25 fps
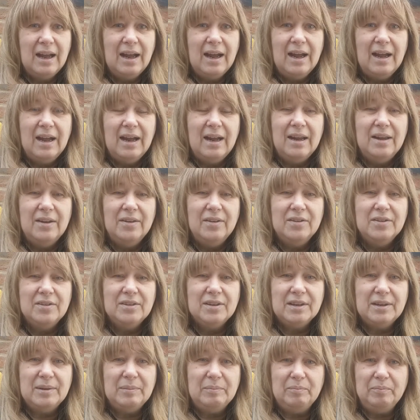And
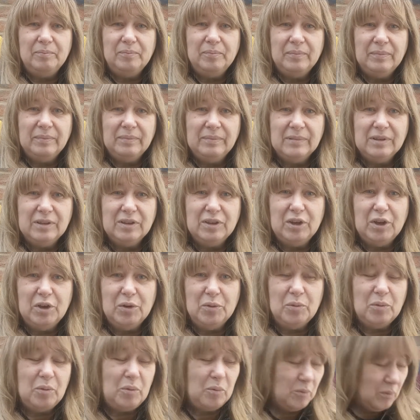
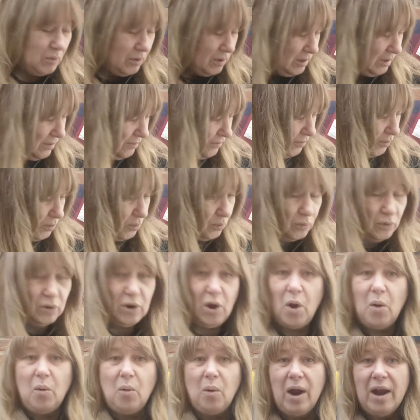if you
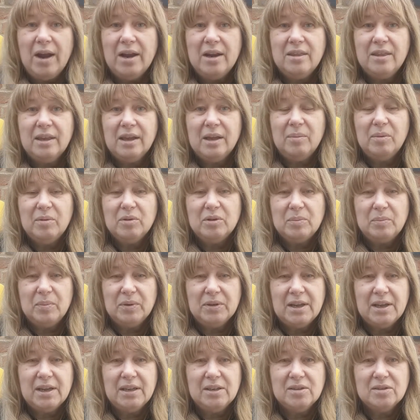know anything about the
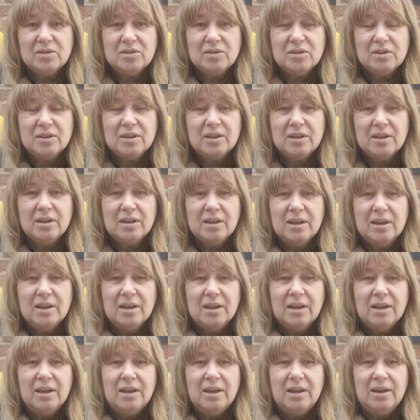potatoes,
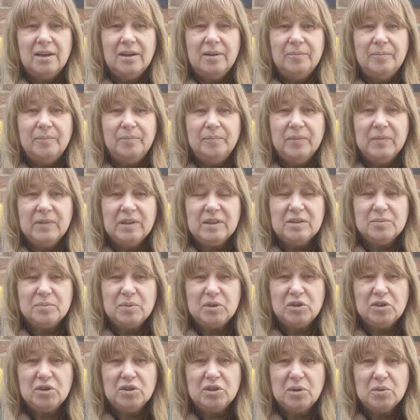
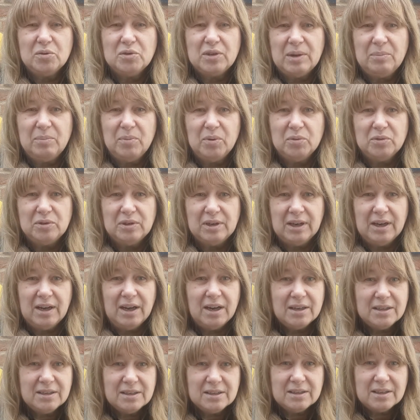especially those I bought in a
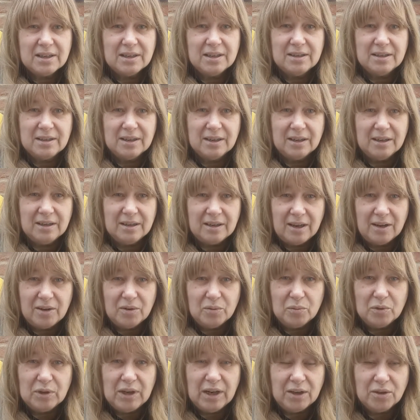garden centre, and you
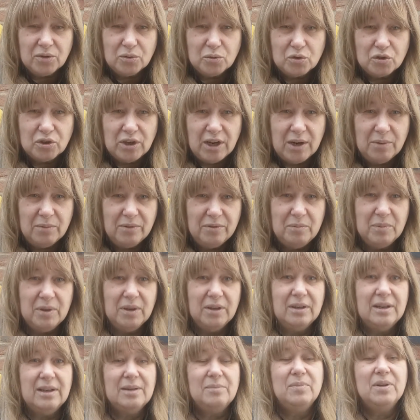would like to share with me,
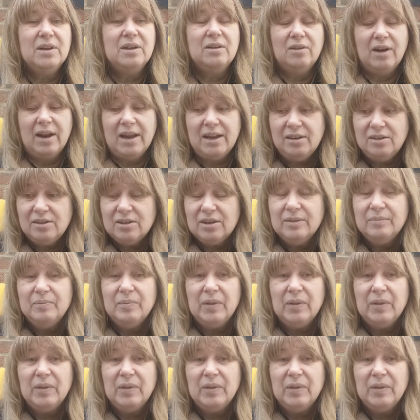that'd be great.